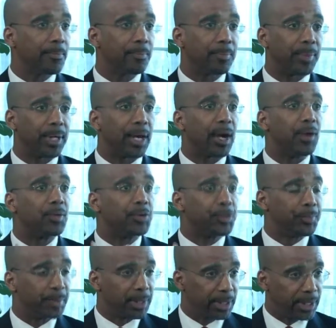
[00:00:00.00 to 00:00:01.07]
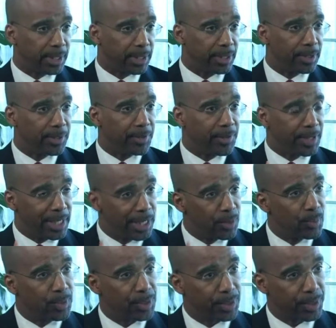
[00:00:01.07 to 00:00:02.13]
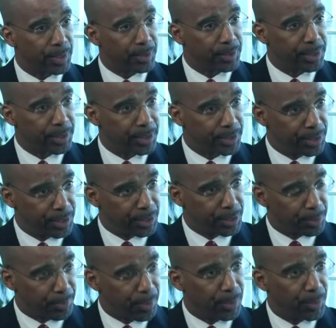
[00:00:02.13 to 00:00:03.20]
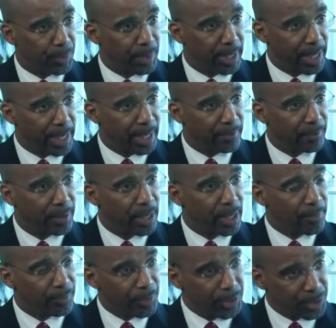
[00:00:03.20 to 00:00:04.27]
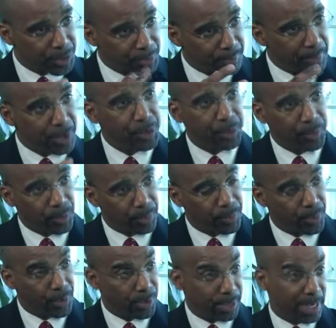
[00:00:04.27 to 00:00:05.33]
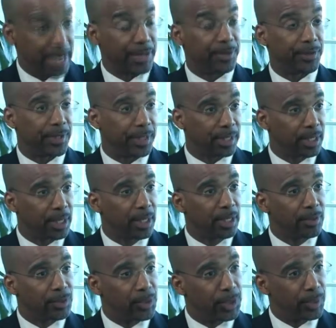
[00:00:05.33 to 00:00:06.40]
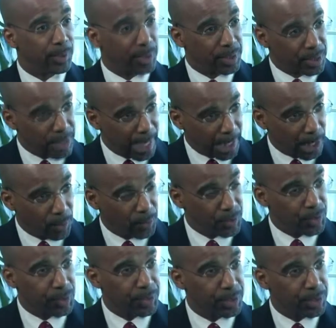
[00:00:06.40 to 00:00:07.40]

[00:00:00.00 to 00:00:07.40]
But ultimately, the end result is this burden we have, and it's much more important, I think, to do exactly what you